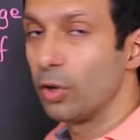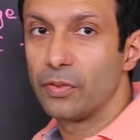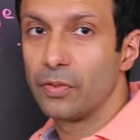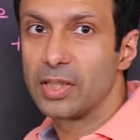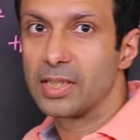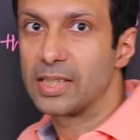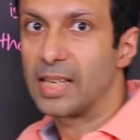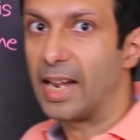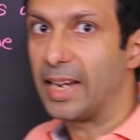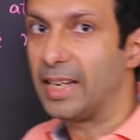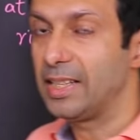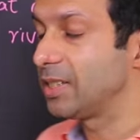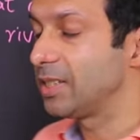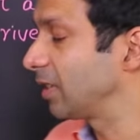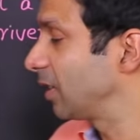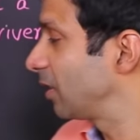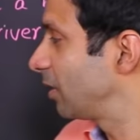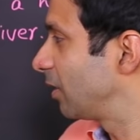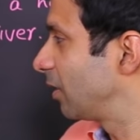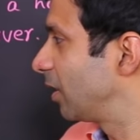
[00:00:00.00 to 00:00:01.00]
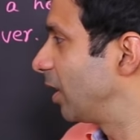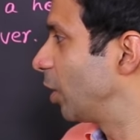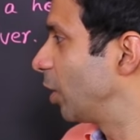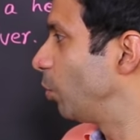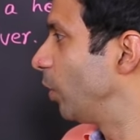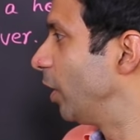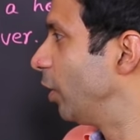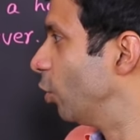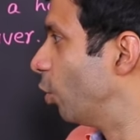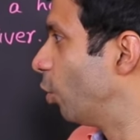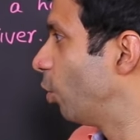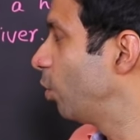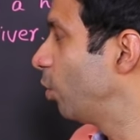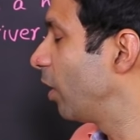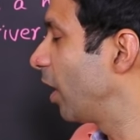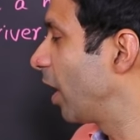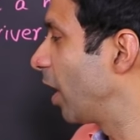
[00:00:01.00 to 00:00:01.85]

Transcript: of the sides that we know